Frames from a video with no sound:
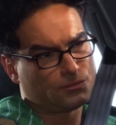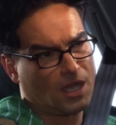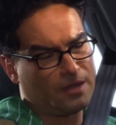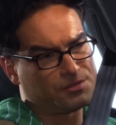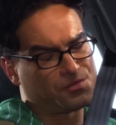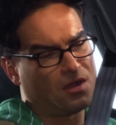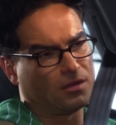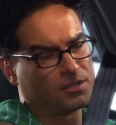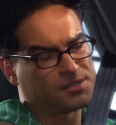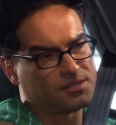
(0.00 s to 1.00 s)
I was
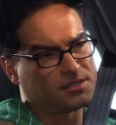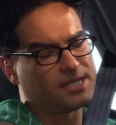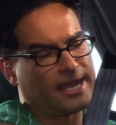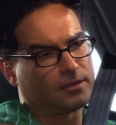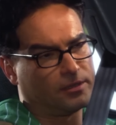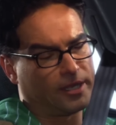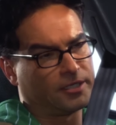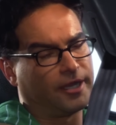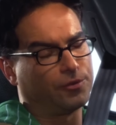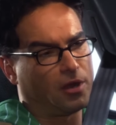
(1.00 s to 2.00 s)
wrong. This is exactly like
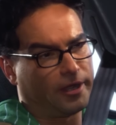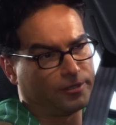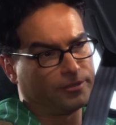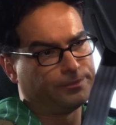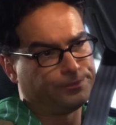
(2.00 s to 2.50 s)
Knight Rider.